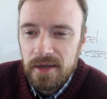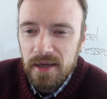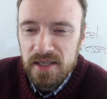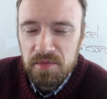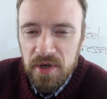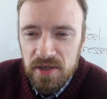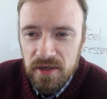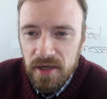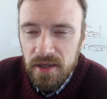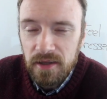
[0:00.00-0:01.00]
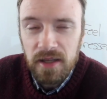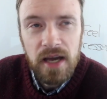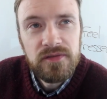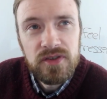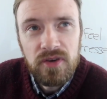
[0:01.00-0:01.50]
Especially the
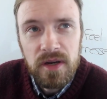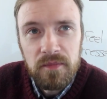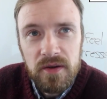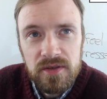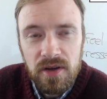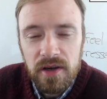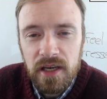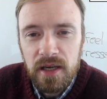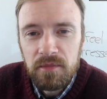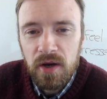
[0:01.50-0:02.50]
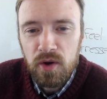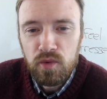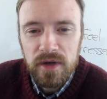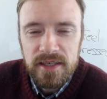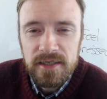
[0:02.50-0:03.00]
live stream I was talking
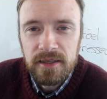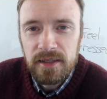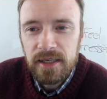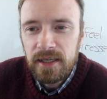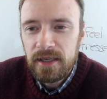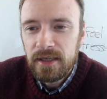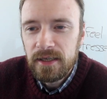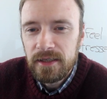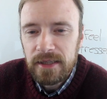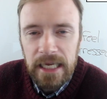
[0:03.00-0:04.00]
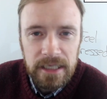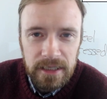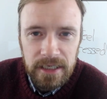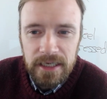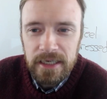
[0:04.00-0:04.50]
about recently,
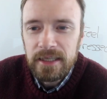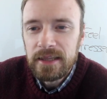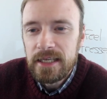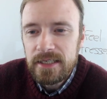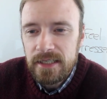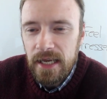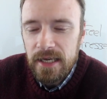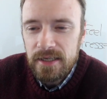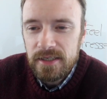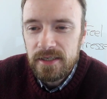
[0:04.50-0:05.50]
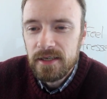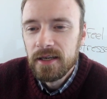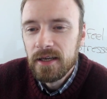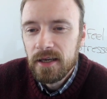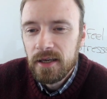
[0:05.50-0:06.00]
lately, these days.
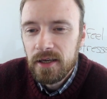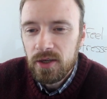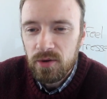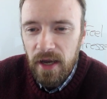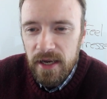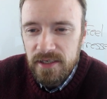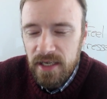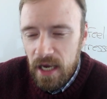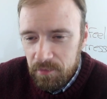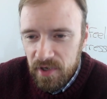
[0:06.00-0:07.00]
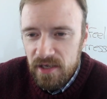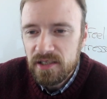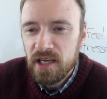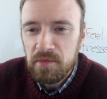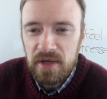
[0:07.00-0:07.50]
You guys kept
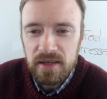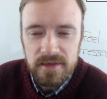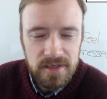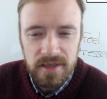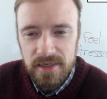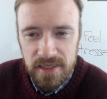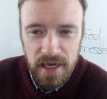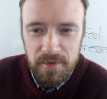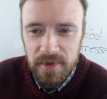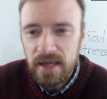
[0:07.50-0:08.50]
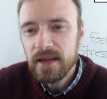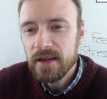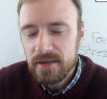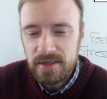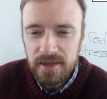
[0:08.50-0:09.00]
asking me, is it the same
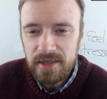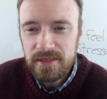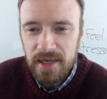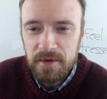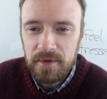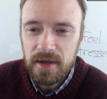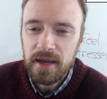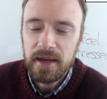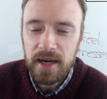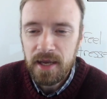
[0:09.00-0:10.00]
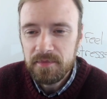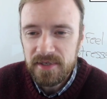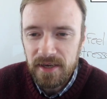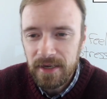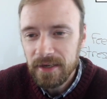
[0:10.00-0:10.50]
thing? Is it the same thing? And I kept
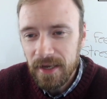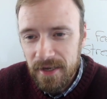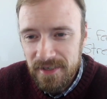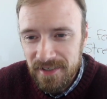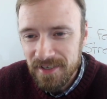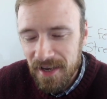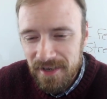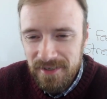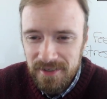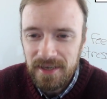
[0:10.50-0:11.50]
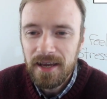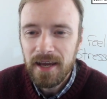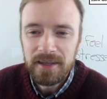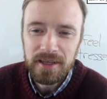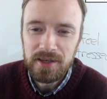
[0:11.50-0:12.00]
saying, yes, yes.
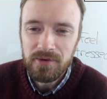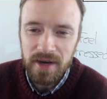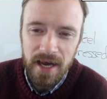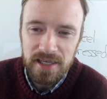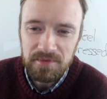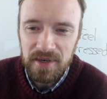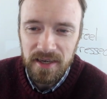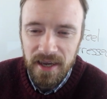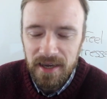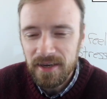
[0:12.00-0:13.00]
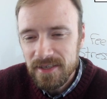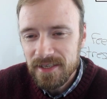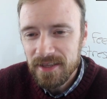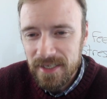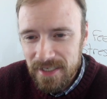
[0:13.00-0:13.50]
And then you would ask me again,
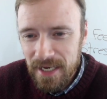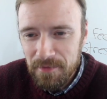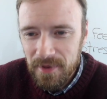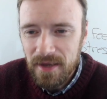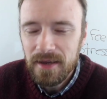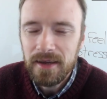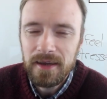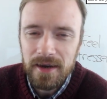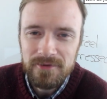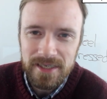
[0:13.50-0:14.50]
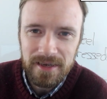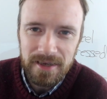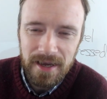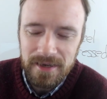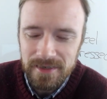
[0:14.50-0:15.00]
is it the same thing? And I would say
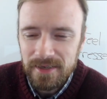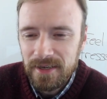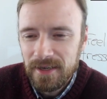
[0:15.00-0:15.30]
yes.